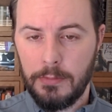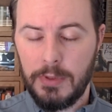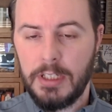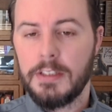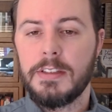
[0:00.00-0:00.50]

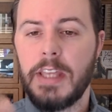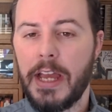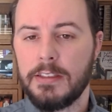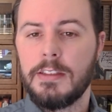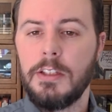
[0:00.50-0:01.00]
because
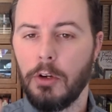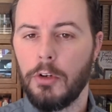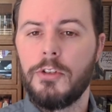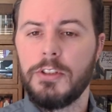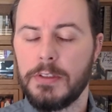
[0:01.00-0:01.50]
that's the
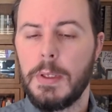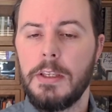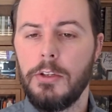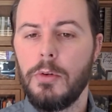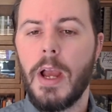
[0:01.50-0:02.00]
urges that
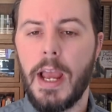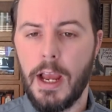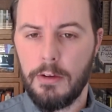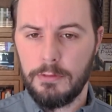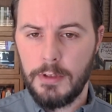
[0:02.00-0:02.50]
you
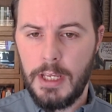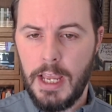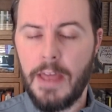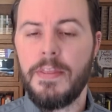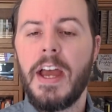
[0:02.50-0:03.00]
have,
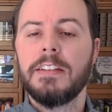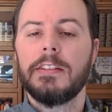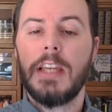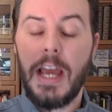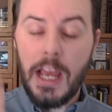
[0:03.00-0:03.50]
and that's
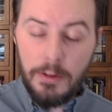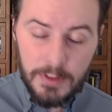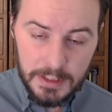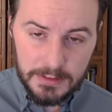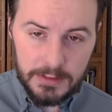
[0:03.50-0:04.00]
the
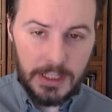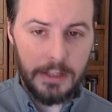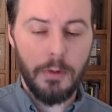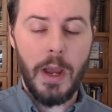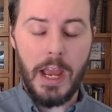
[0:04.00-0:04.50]
evidence
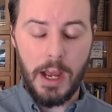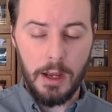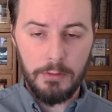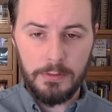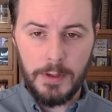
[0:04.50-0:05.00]
that you
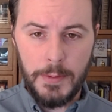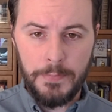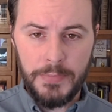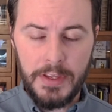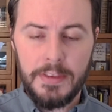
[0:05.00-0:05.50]
have
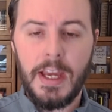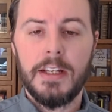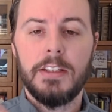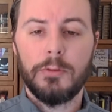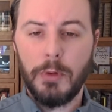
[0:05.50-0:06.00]

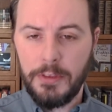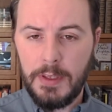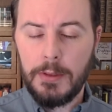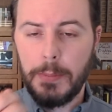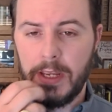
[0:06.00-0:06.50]
that is
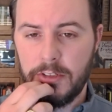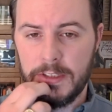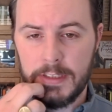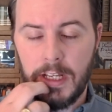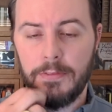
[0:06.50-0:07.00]
within the
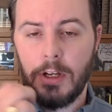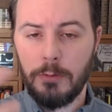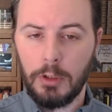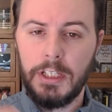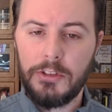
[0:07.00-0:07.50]
patient's life of
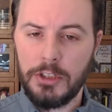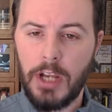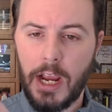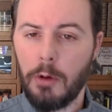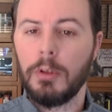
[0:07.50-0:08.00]

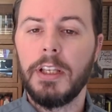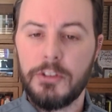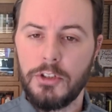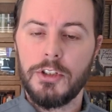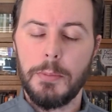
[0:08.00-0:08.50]
how
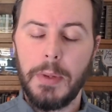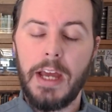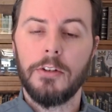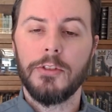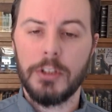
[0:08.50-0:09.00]
relationship
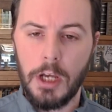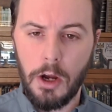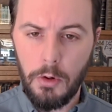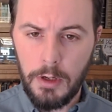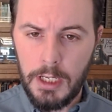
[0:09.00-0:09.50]
patterns
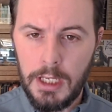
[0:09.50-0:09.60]
go.